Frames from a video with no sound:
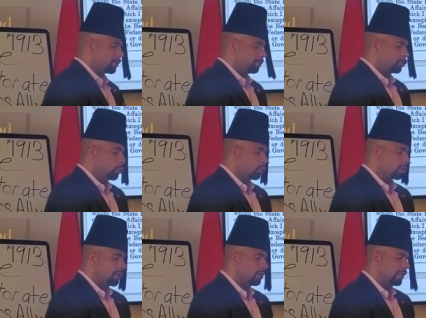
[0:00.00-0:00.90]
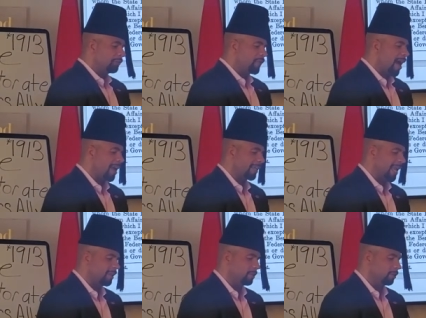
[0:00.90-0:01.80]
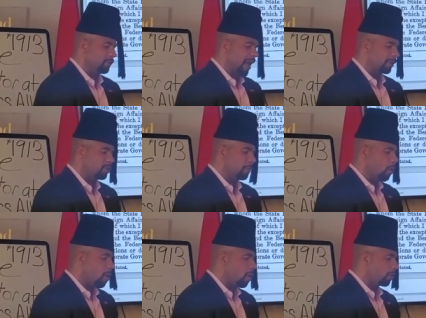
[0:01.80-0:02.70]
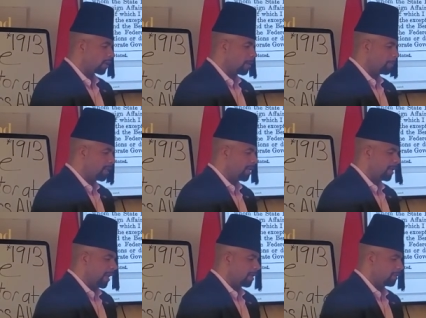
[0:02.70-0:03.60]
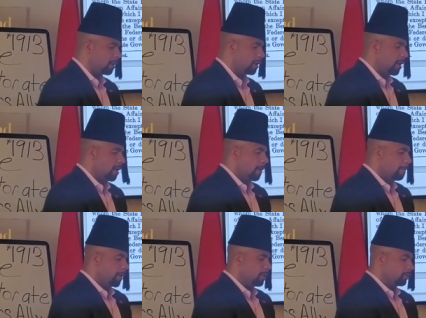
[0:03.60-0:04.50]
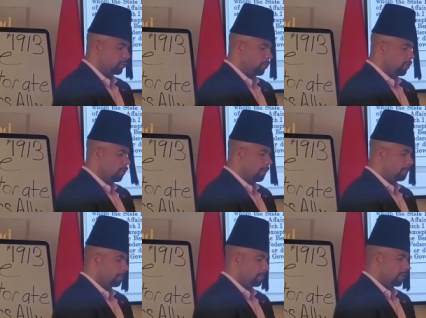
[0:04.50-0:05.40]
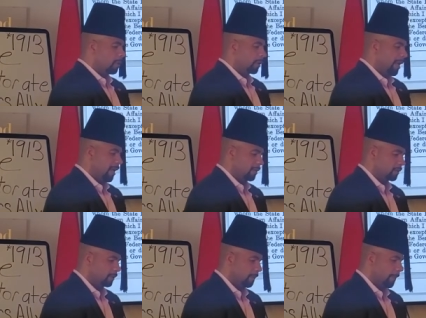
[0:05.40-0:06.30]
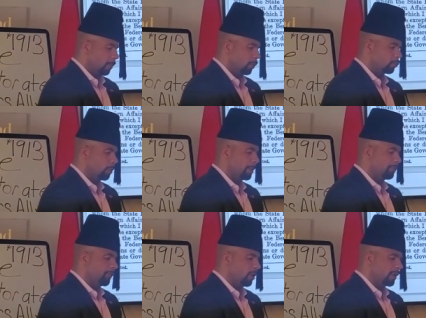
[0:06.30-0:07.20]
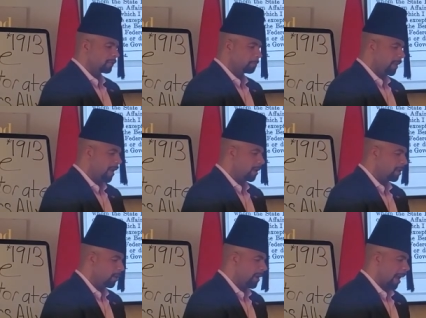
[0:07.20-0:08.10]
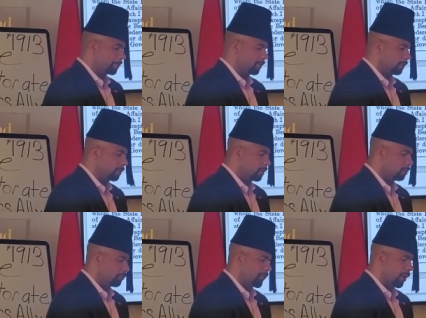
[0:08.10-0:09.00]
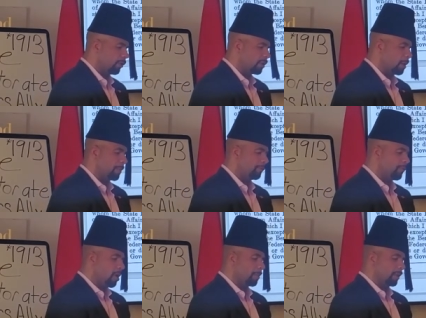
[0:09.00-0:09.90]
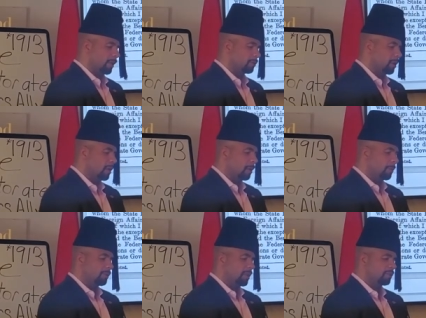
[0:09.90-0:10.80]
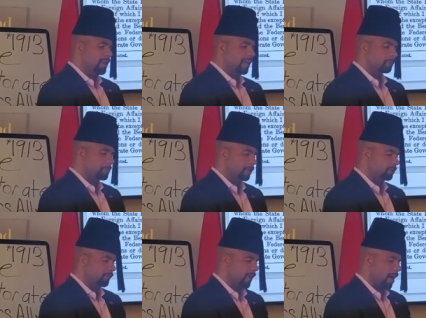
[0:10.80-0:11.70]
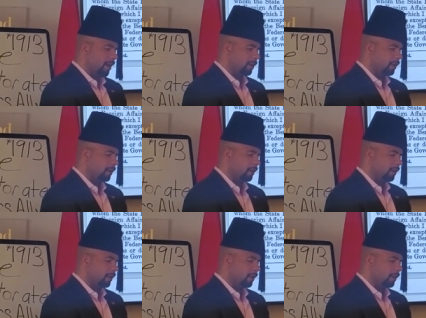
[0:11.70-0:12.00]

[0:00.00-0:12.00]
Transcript: of two clearly defined cases, Vacuum Oil Company and the Benatul case, which will be fully explained hereafter. The federal government formulates, but does not specify,